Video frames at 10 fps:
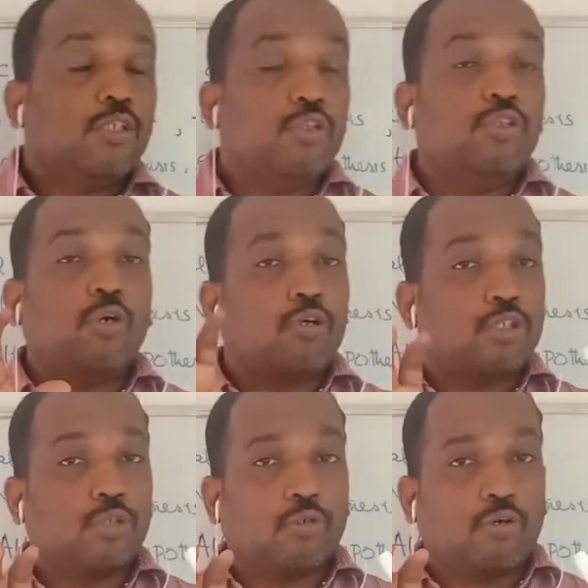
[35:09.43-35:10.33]
Don't
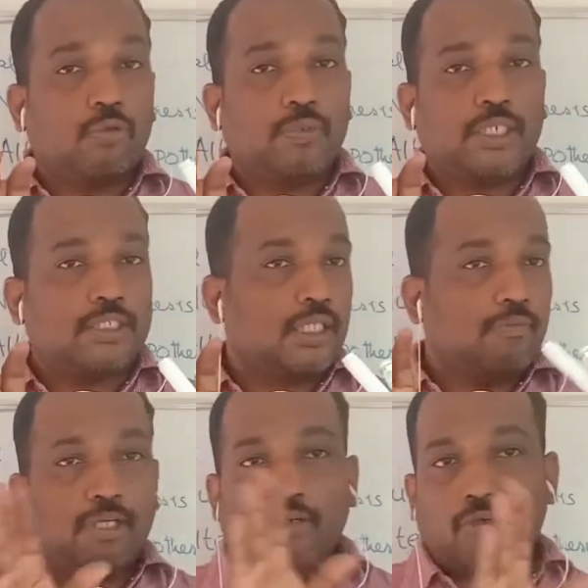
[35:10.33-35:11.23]
show confidence
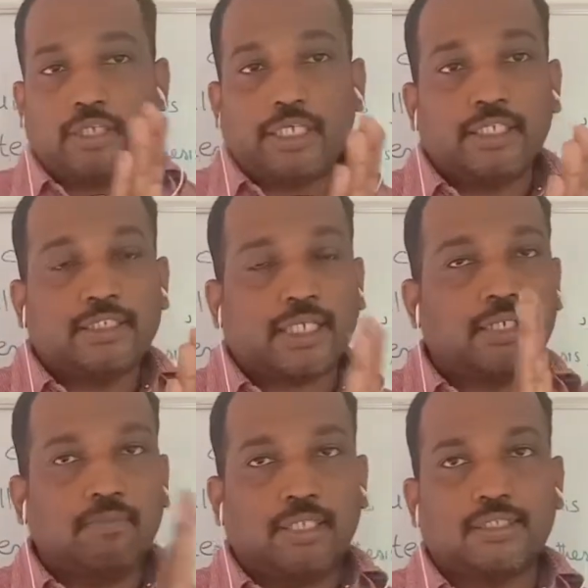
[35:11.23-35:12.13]
level
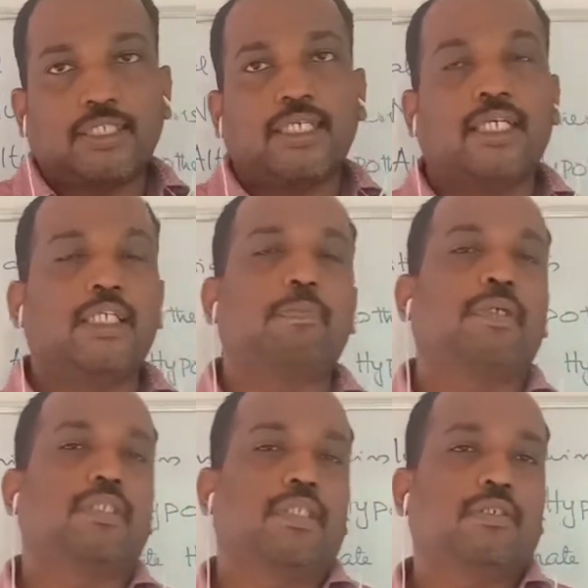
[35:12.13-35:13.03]
anytime less than
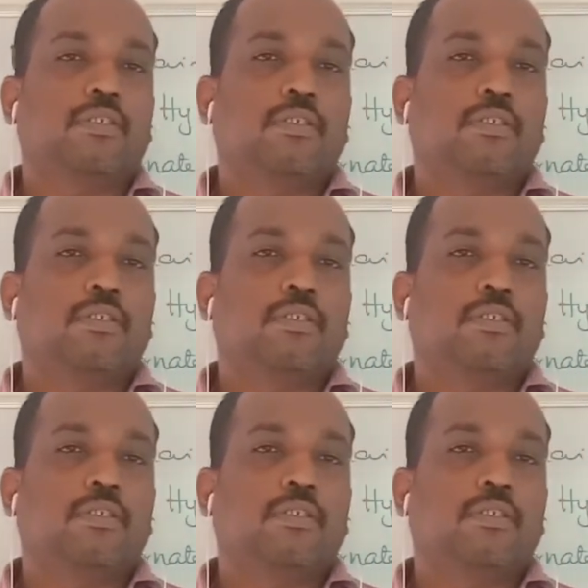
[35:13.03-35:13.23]
90%.